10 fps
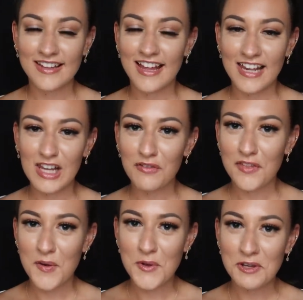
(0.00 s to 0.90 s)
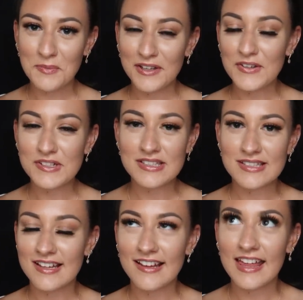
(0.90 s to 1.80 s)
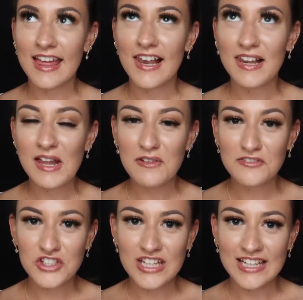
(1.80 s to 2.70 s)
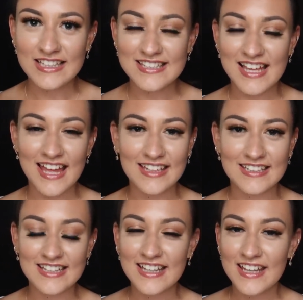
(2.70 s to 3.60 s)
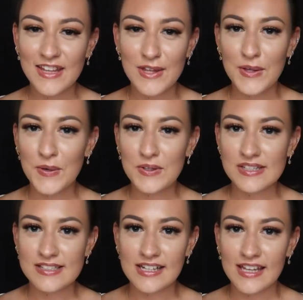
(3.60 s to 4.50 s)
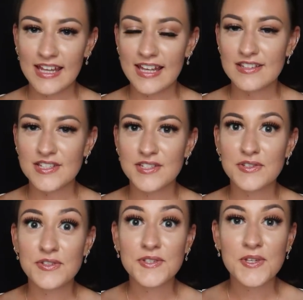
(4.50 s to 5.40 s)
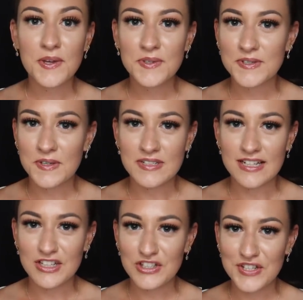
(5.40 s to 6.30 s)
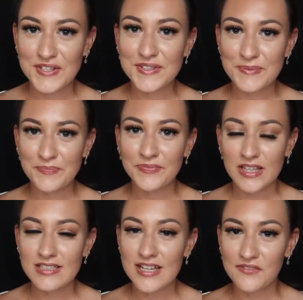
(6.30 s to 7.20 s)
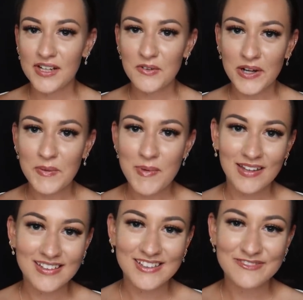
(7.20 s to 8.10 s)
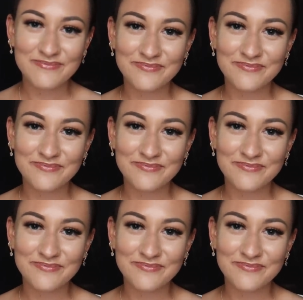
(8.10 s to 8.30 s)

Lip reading: I love that one because I love cheese, and honestly, it's so delicious. I definitely recommend.